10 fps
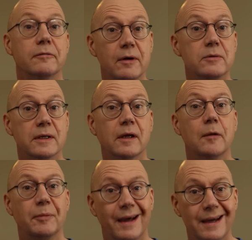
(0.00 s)
the folks in
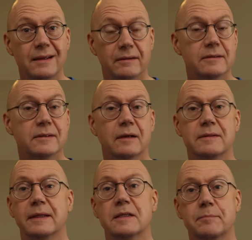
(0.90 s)
Copenhagen
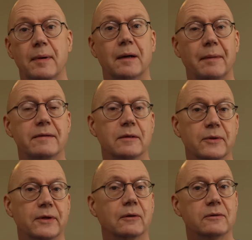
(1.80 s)
started experimenting
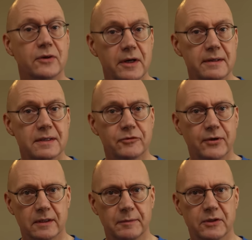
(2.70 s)
with an alternative
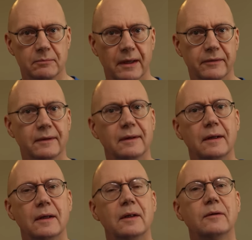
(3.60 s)
transmission method
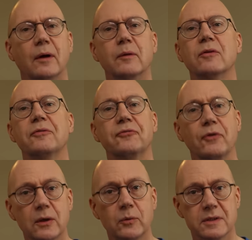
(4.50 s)
known as a
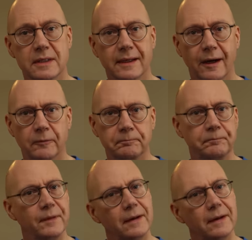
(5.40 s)
frequency comb.